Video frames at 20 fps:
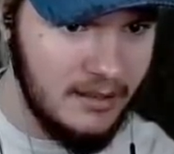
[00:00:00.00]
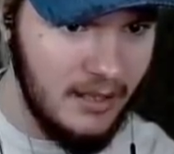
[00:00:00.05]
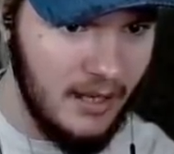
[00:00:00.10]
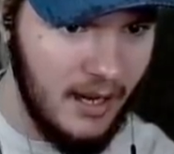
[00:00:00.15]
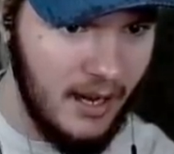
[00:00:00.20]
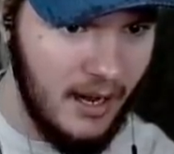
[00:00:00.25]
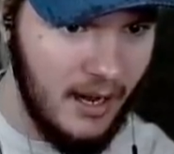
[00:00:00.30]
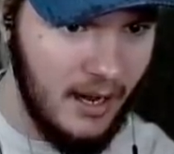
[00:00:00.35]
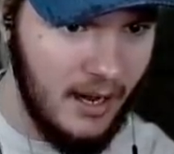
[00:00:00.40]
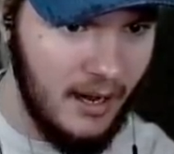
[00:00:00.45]

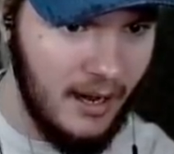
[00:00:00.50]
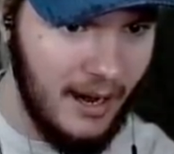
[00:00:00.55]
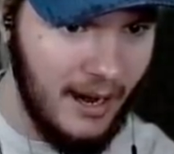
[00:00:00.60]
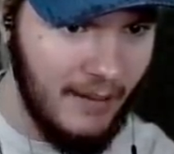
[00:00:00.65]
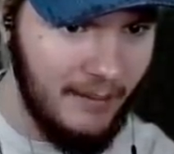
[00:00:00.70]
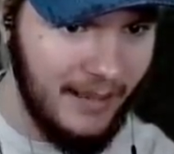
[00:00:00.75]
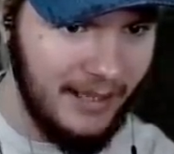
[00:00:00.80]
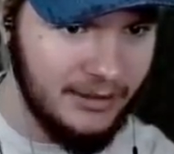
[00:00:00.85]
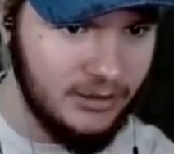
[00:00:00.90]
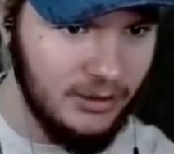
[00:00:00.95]
uh
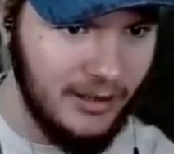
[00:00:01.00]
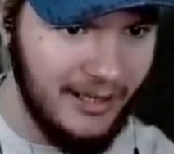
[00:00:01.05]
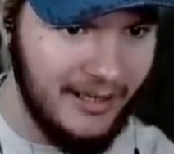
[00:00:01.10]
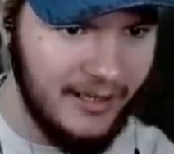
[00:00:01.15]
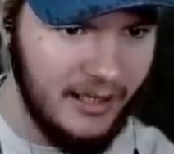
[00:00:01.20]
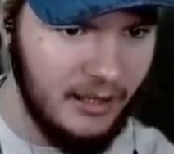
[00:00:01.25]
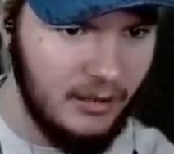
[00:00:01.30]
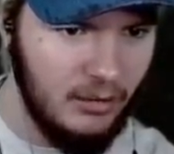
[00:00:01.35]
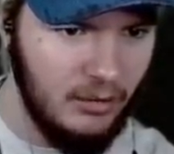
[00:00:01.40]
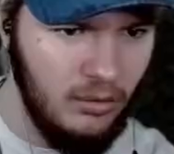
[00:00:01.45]
I'm not trying to
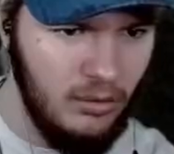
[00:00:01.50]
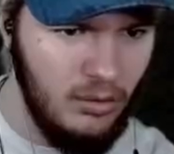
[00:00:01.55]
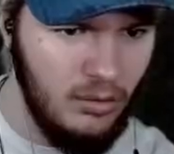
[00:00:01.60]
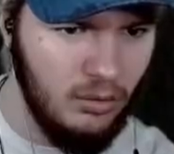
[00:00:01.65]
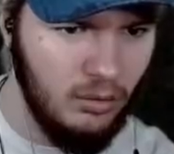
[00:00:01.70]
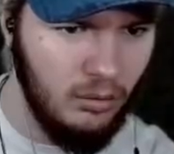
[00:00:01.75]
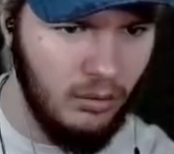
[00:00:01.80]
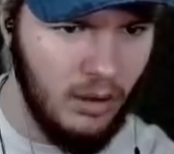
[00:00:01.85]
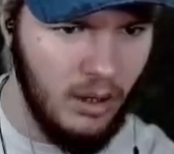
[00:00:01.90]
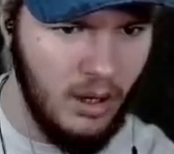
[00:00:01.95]
get
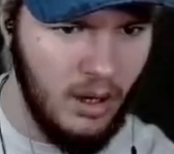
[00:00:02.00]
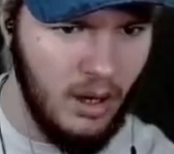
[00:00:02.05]
ooh.